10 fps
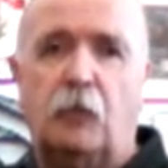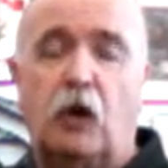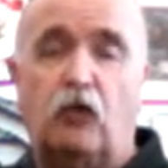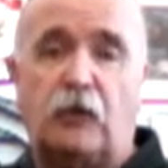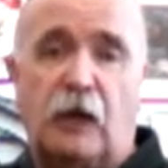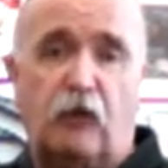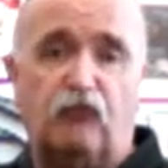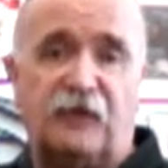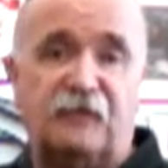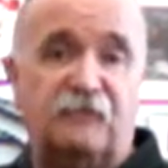mode. Our
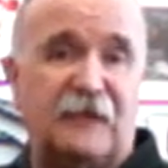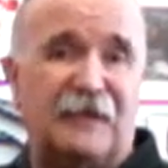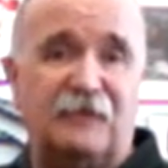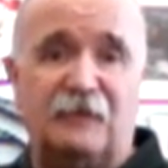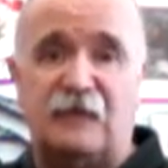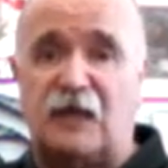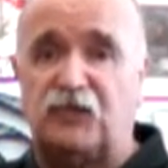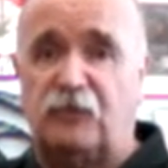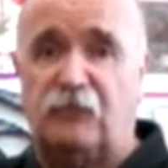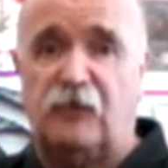wrist flexes
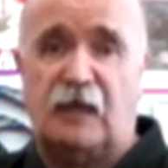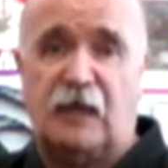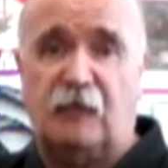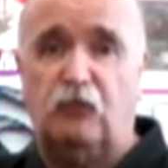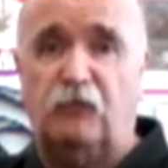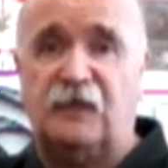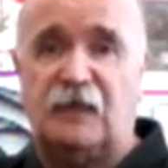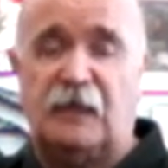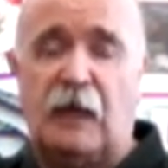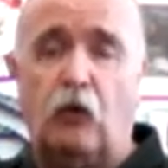naturally, right? Our hand moves
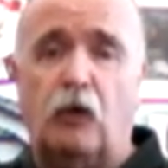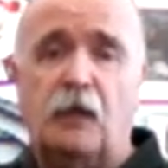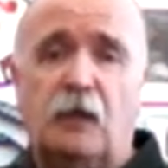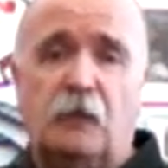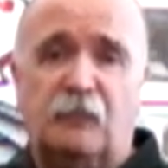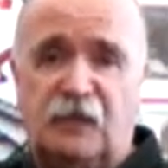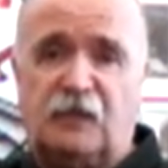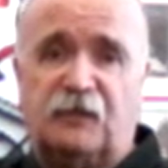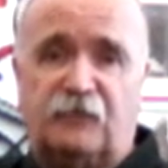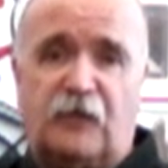in and out
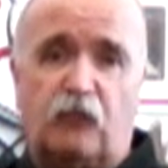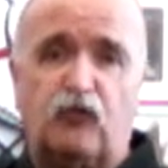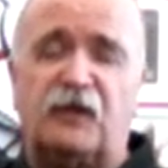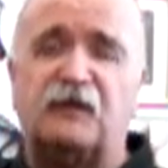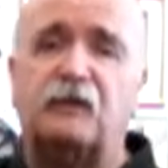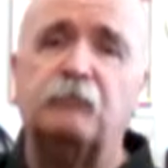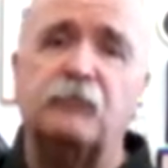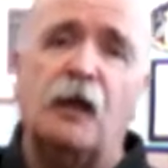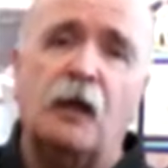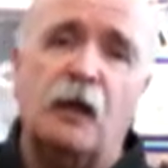because of our wrist.
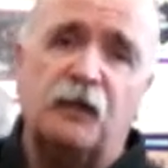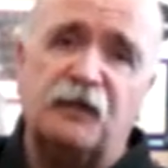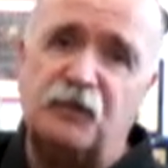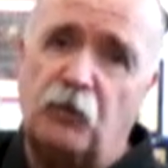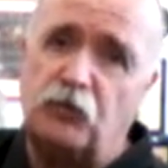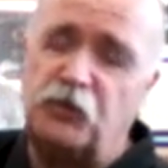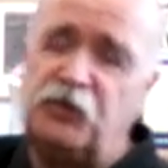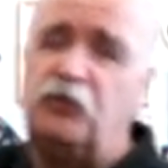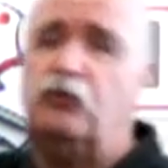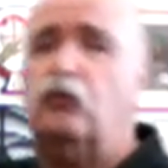So
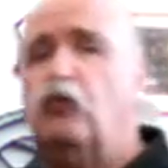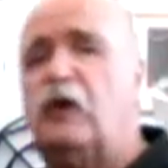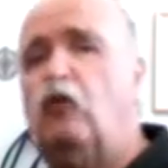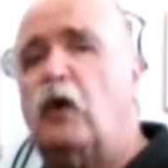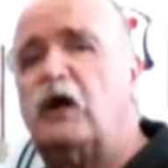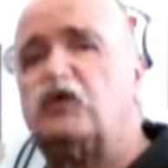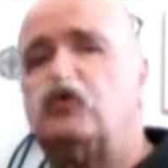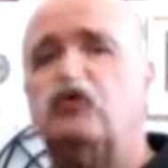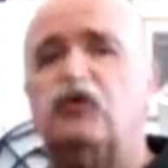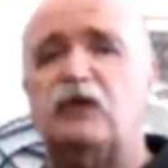too, we want
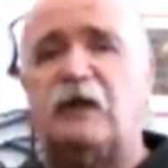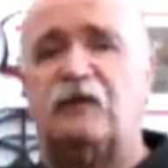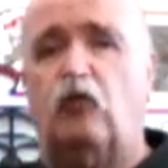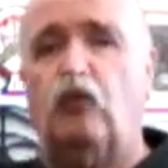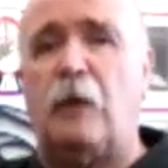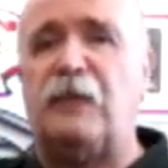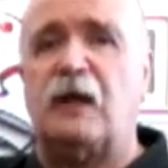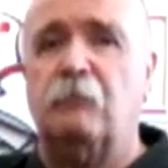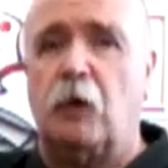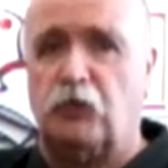to utilize a
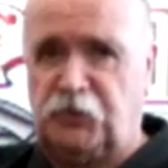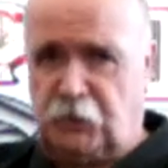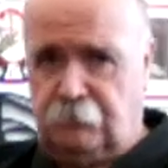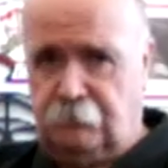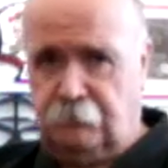whipping motion.